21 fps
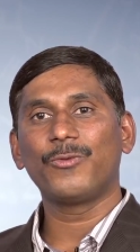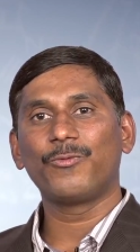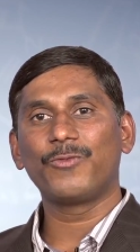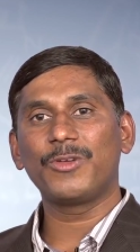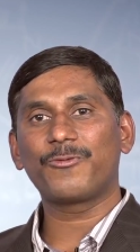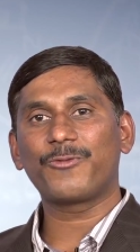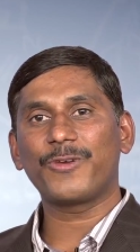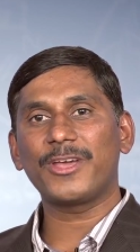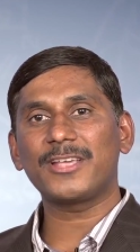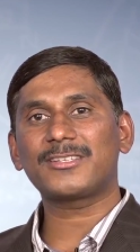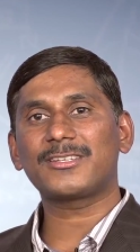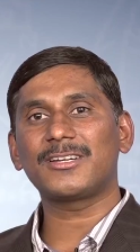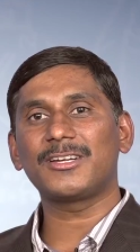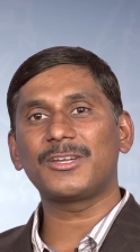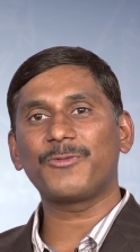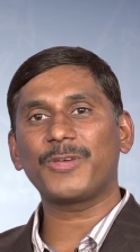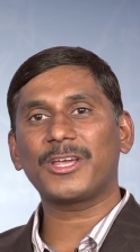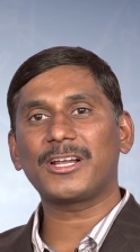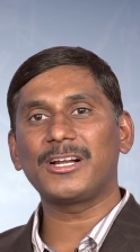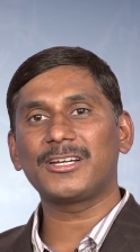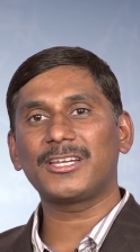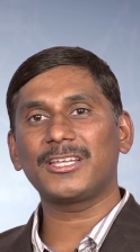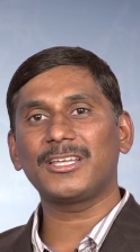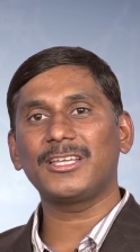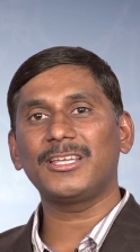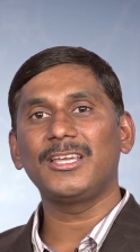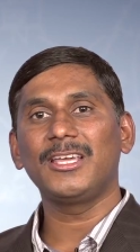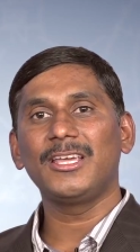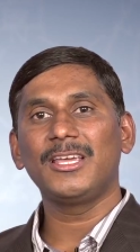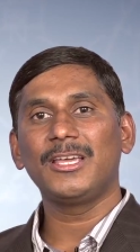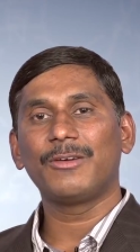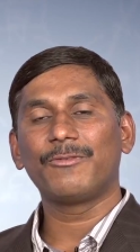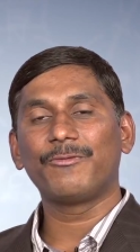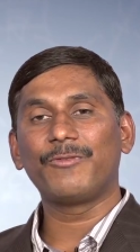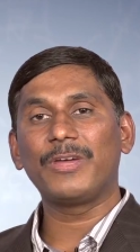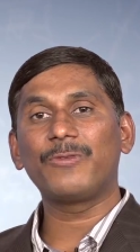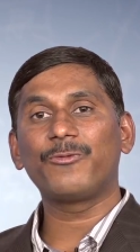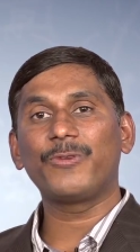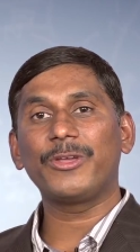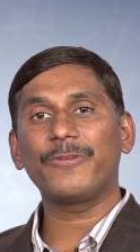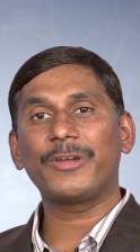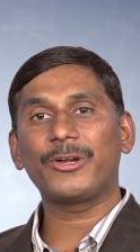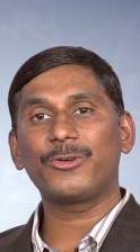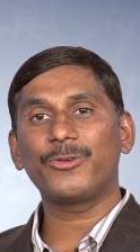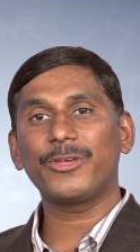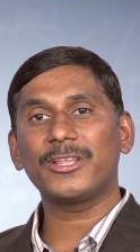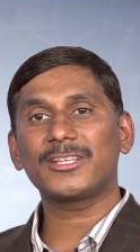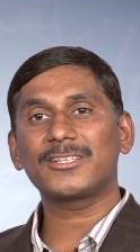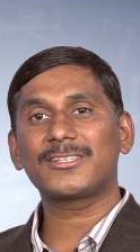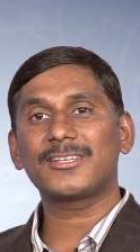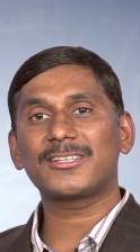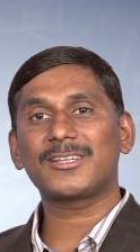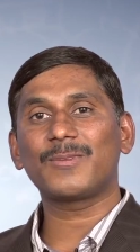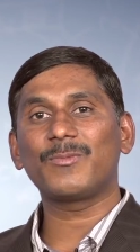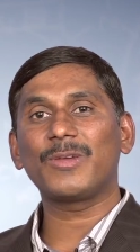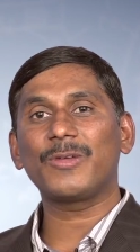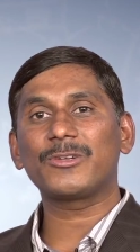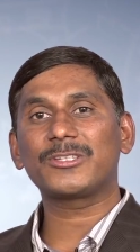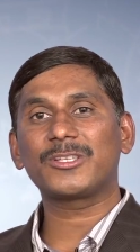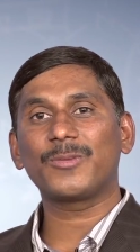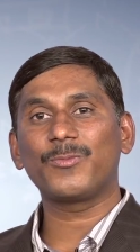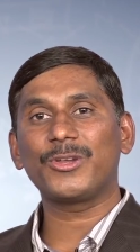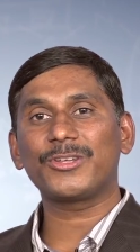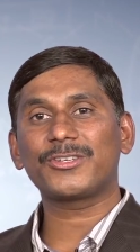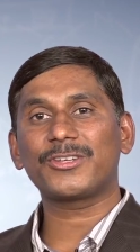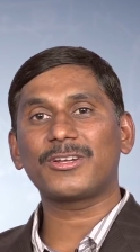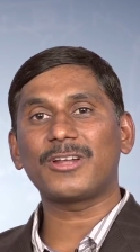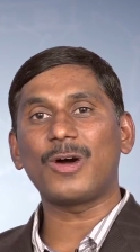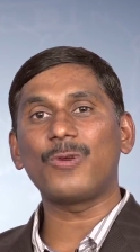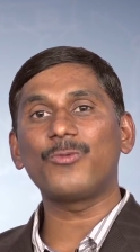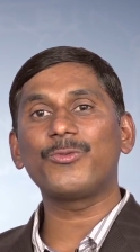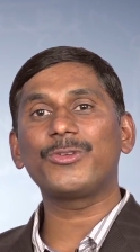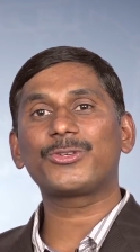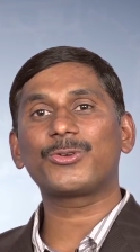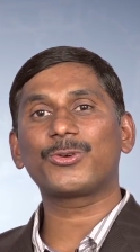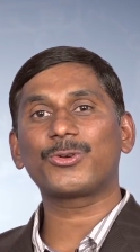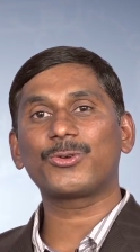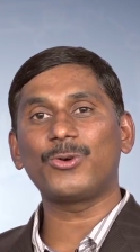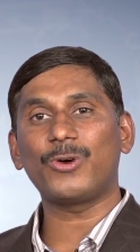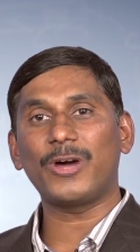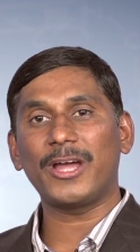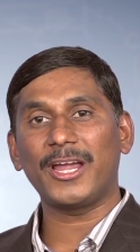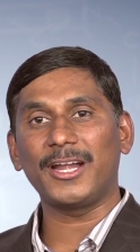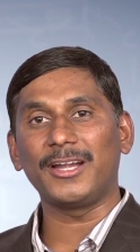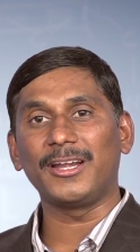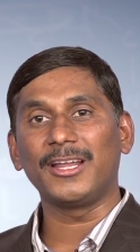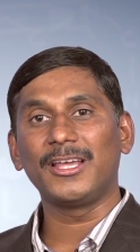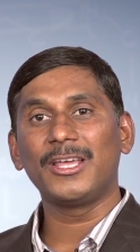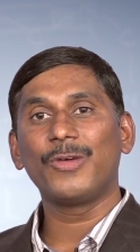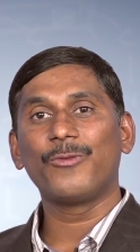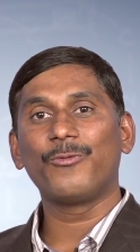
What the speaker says: we faced a difficulty when we were doing the system level simulation, how we should go ahead.